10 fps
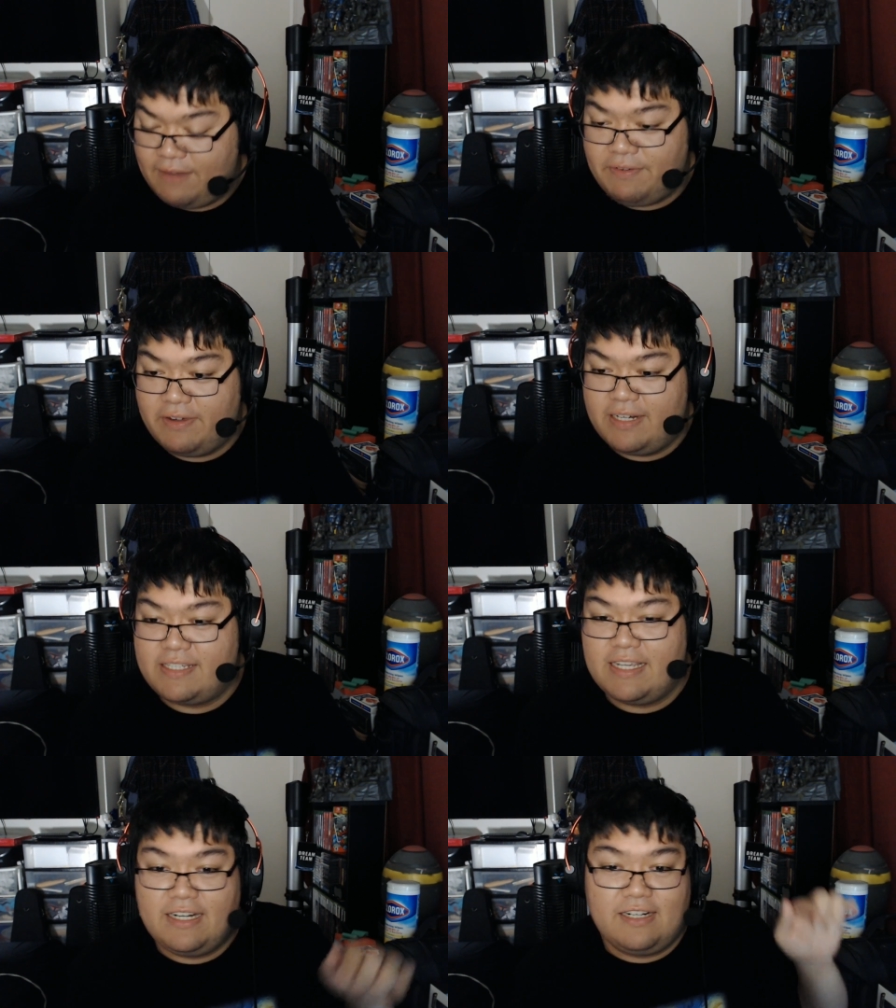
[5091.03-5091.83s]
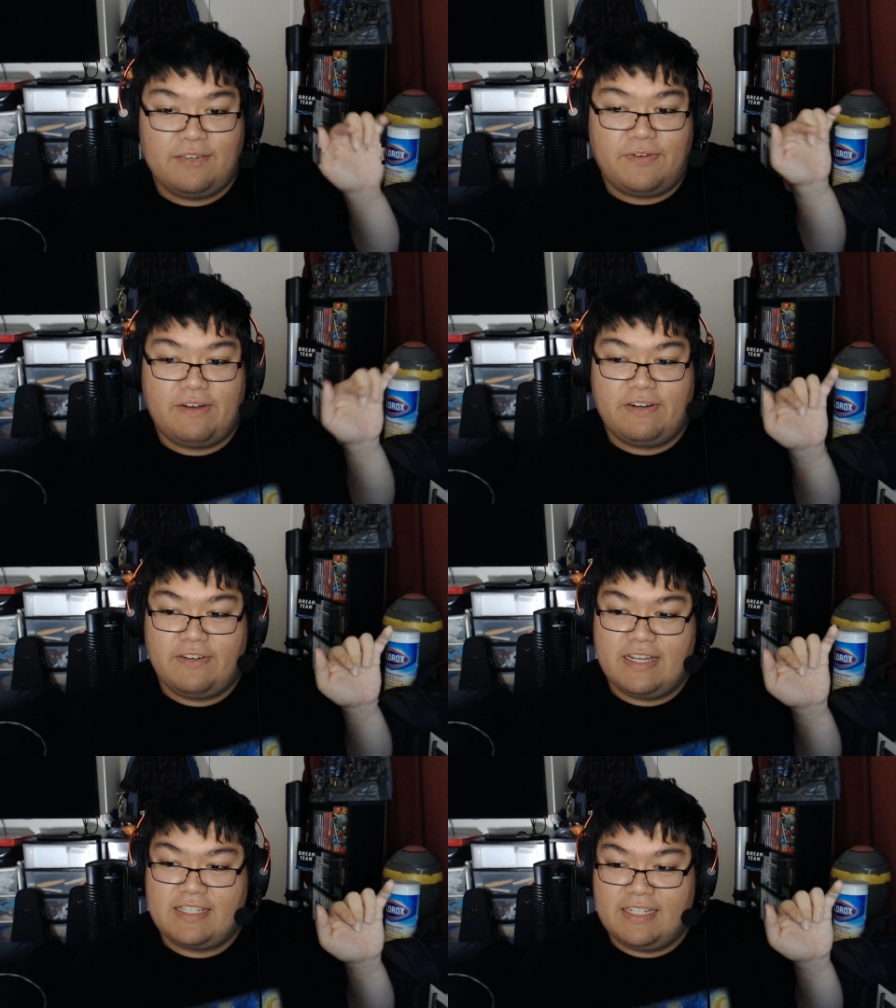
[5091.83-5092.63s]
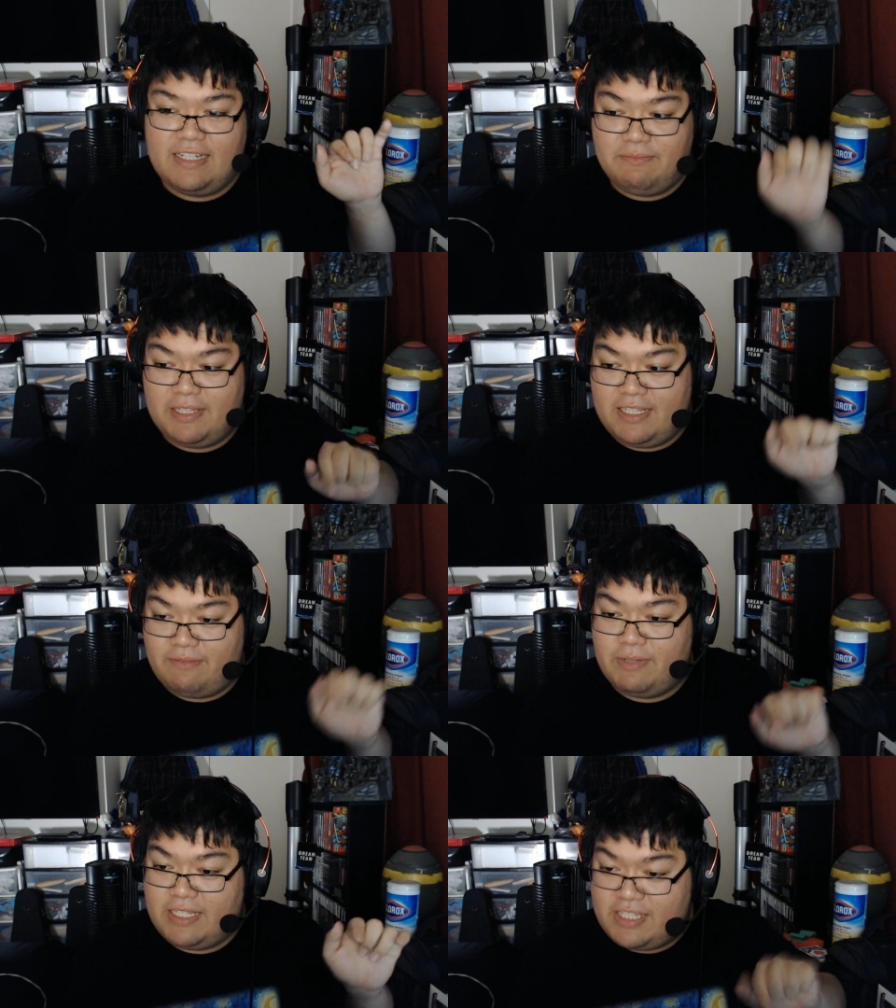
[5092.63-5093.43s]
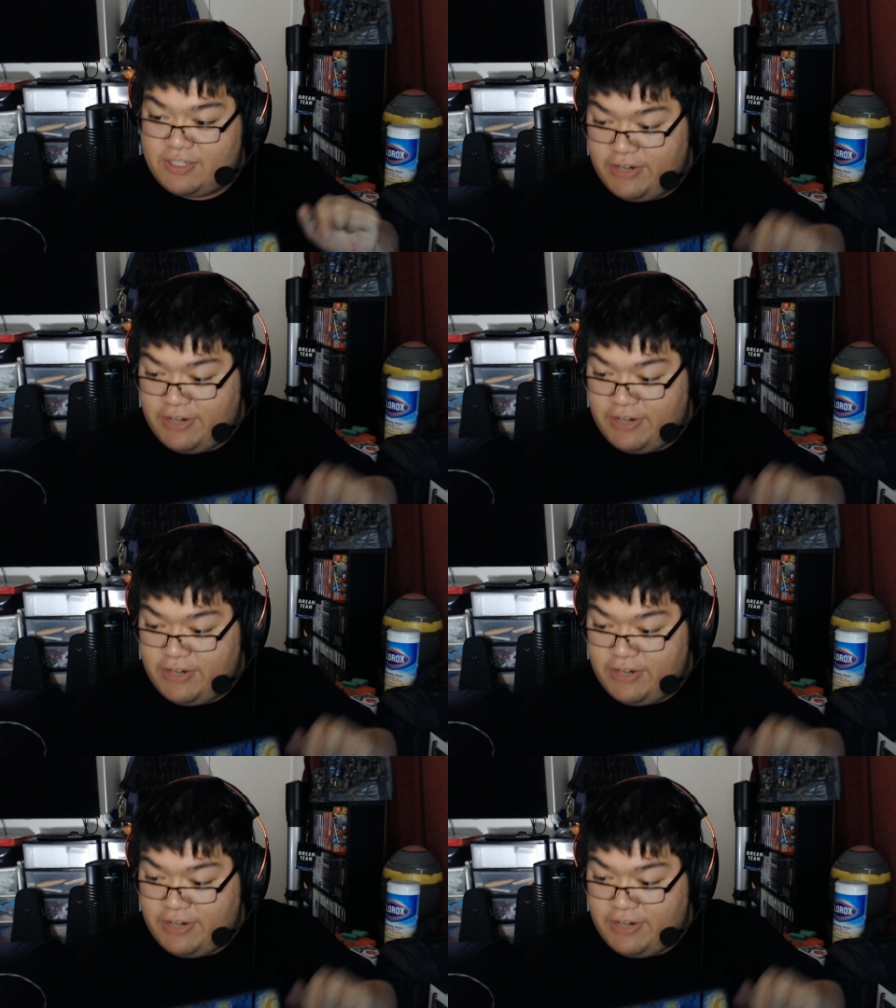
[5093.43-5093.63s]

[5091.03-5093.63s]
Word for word: If you want to send out a friend request, um, when the when the screen